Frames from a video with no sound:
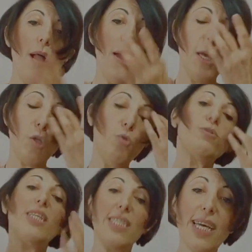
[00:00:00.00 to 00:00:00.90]
you
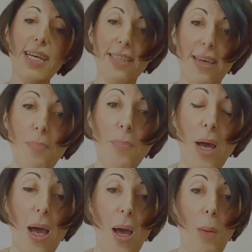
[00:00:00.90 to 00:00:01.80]
detect them,
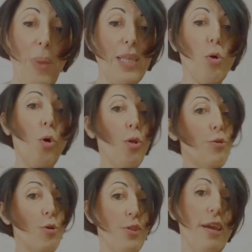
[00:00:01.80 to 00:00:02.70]
but
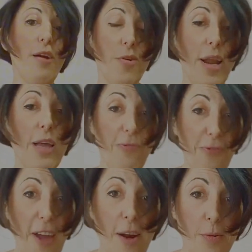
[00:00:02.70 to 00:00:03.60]
although they are
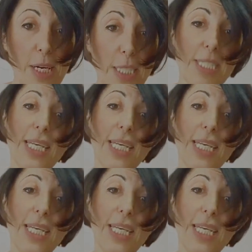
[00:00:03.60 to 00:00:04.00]
non-ferrous,